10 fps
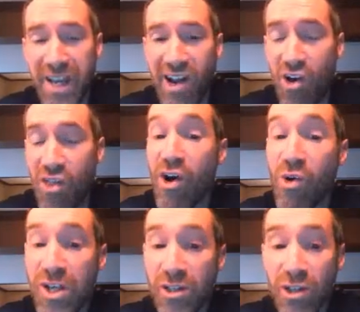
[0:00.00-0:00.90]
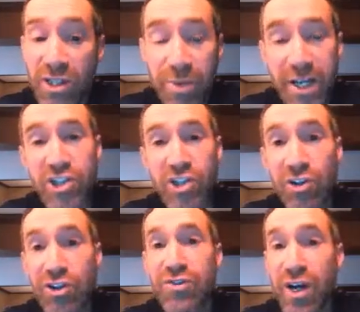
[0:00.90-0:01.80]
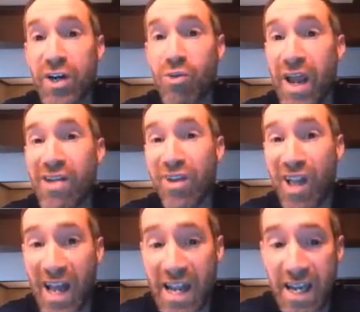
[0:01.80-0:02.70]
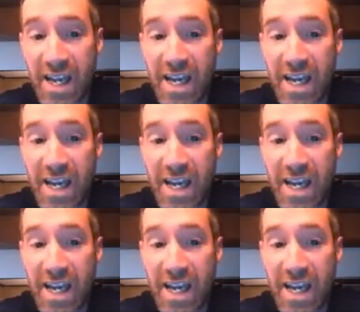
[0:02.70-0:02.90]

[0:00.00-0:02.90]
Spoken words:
Although when you look at the picture, it looks very wave-like.